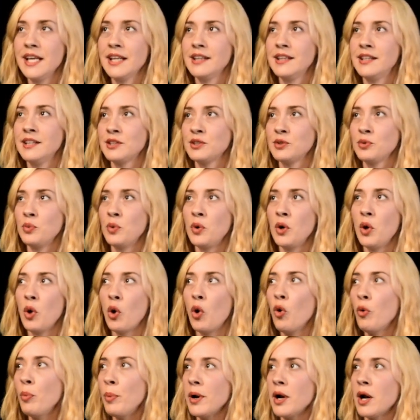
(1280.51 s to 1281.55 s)
This will
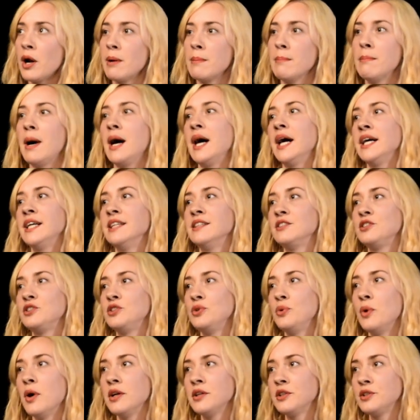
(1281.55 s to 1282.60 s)
open our minds
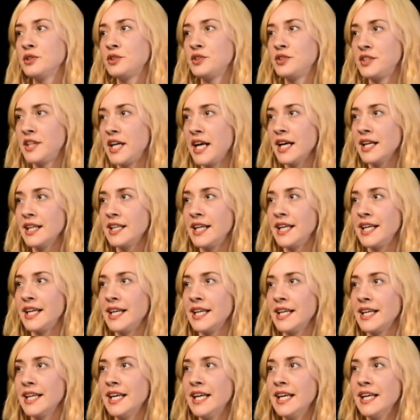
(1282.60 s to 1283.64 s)
to
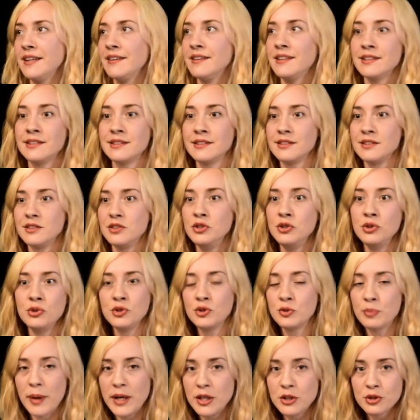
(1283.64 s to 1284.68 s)
understanding this new
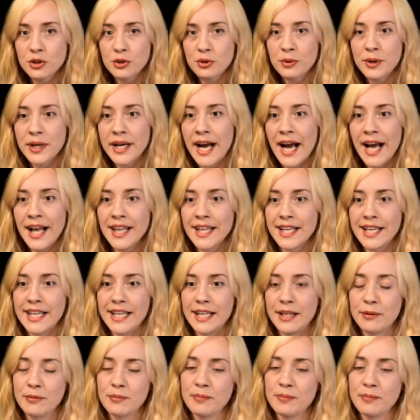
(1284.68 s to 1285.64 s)
spatial reality.